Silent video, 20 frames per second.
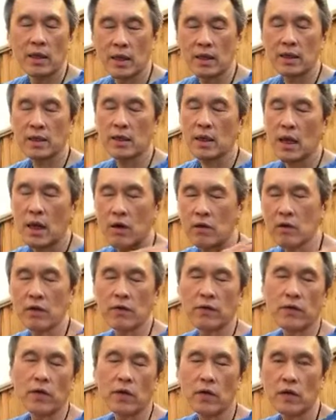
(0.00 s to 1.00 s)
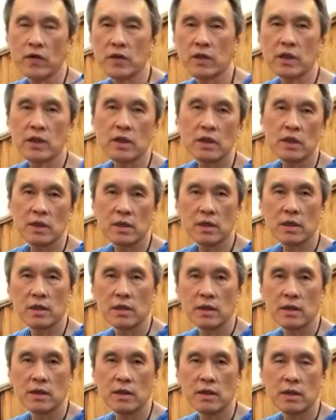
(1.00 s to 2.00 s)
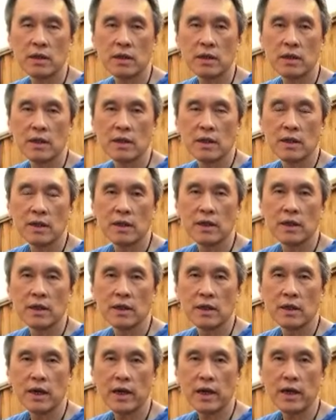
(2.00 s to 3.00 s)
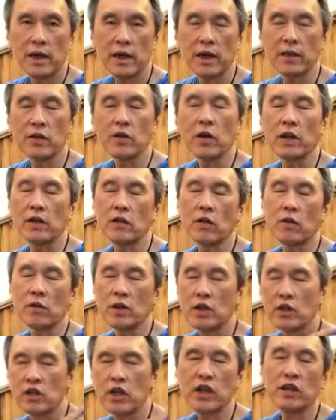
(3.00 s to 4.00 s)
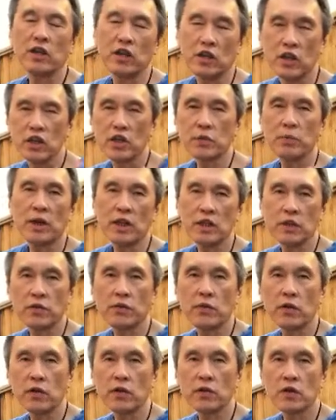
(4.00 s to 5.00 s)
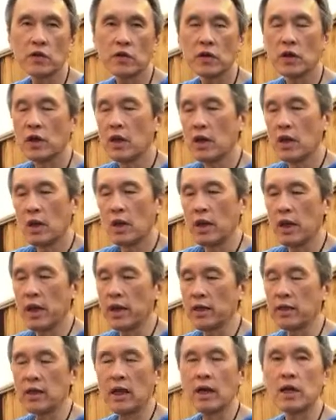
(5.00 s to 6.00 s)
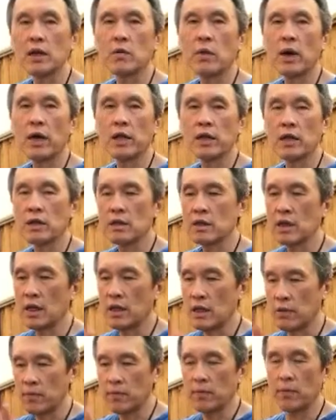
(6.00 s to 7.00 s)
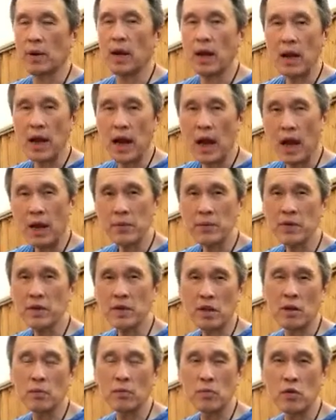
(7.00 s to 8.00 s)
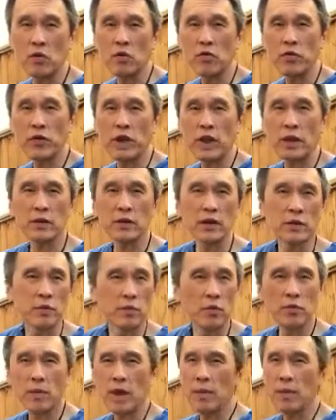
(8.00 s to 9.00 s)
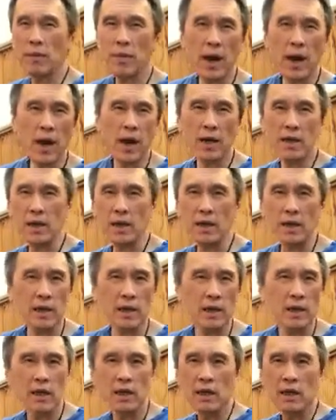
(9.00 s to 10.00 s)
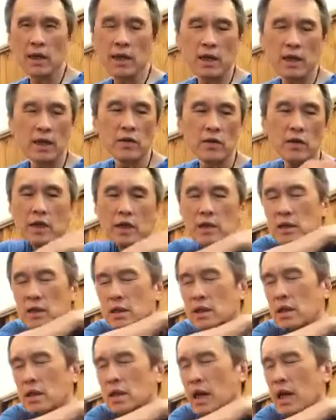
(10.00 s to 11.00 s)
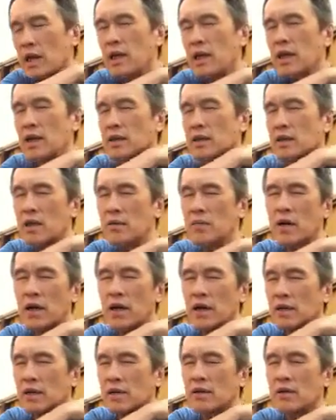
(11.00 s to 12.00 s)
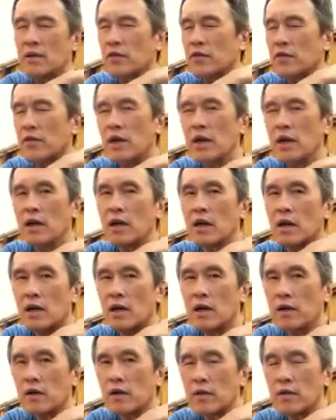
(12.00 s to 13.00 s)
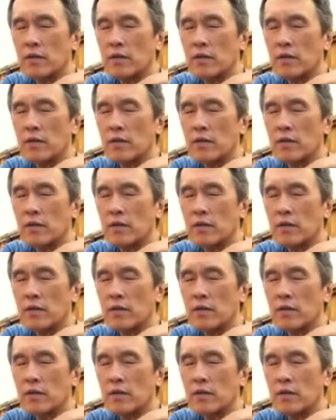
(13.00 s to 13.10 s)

That's how the force is. Okay, and you can only generate this much force. Another one is that if my arm is not moving, I just move my body. You can see that there's some kinds of uh,